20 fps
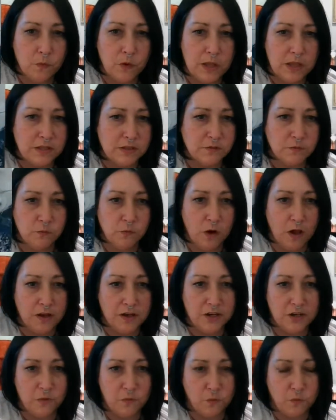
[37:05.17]
It's
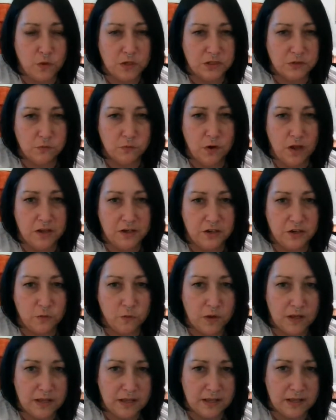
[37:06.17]
what's rotted
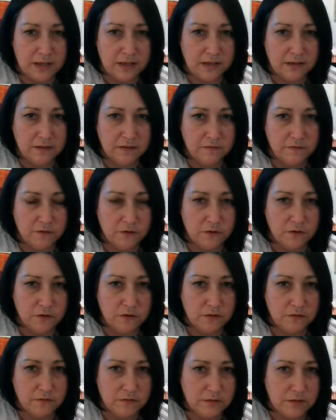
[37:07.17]
away
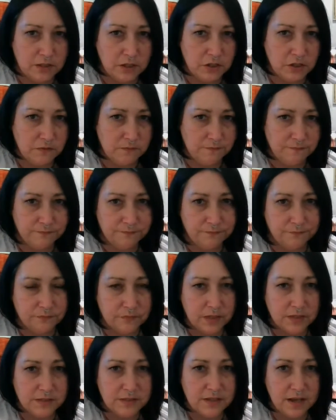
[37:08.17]
for the
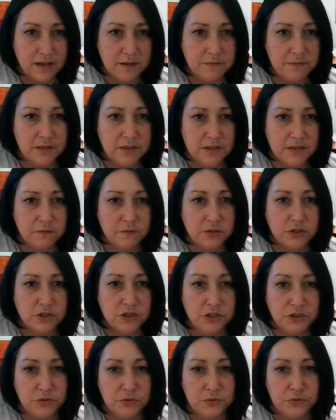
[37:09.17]
time that it was
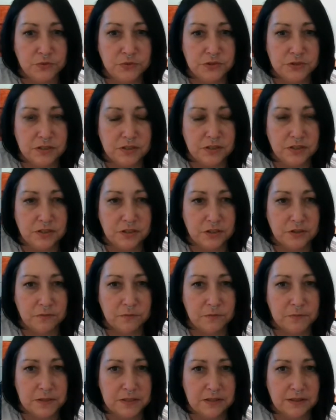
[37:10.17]
used,
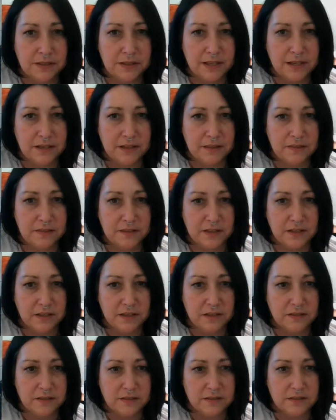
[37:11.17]
but letting
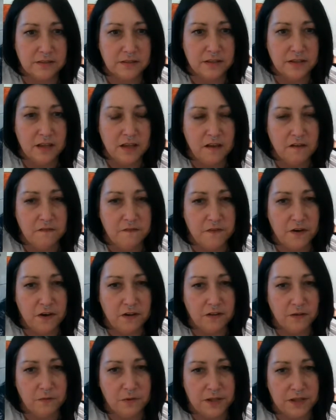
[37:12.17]
things
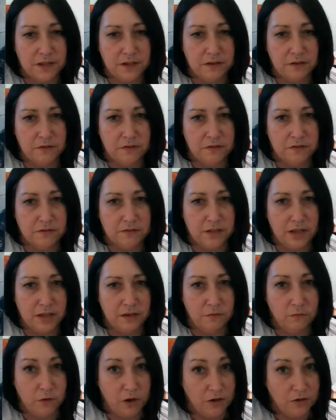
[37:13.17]
fall away or like
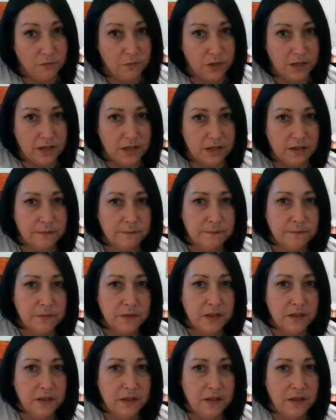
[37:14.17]
rot away
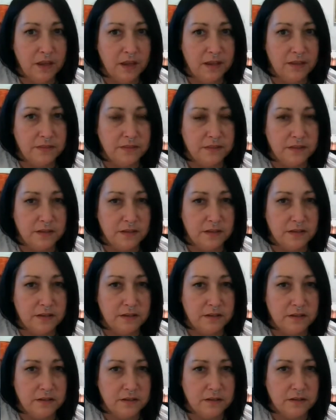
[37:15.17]
and
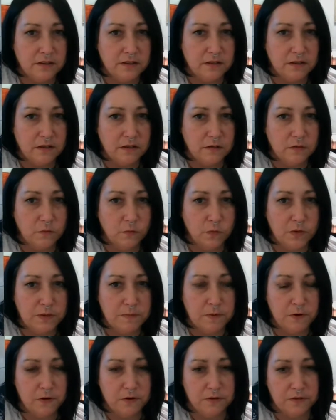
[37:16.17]
then
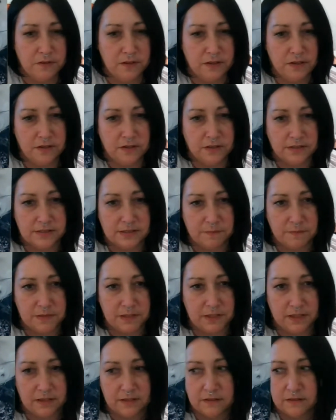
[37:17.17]
rebirth into
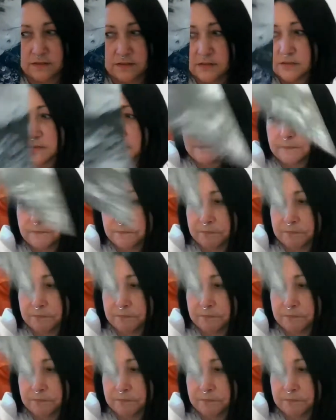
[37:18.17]
something else,